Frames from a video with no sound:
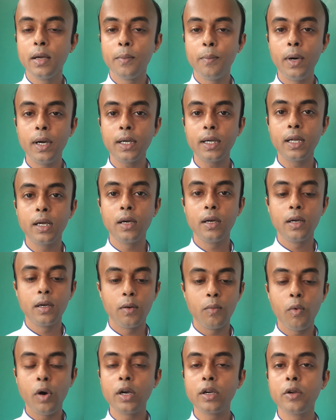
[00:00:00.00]
But
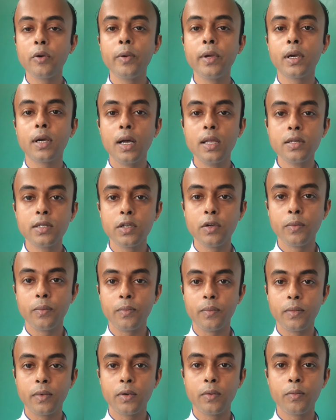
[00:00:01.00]
what do we
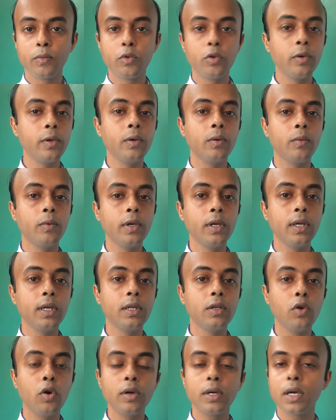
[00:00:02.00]
consume?
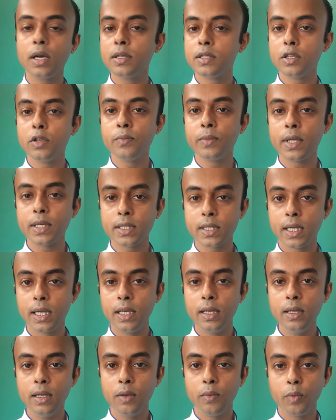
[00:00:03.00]
We don't consume the
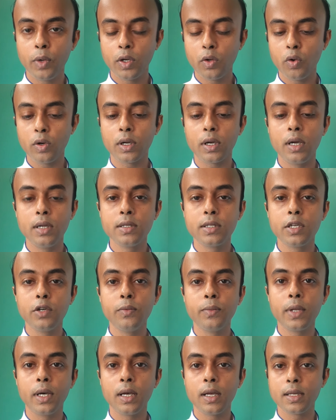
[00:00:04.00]
skin, we don't
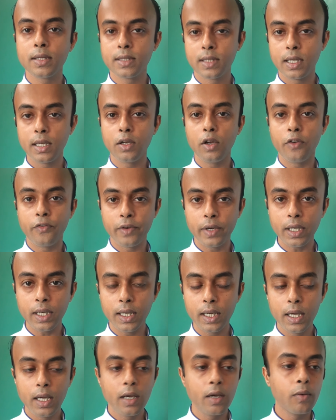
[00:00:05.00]
consume the seed of
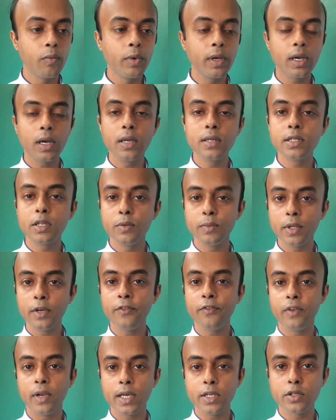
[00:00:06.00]
it, we consume the
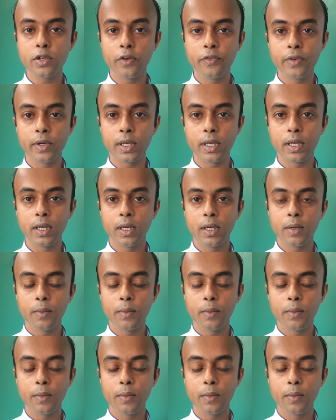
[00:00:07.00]
flesh of it.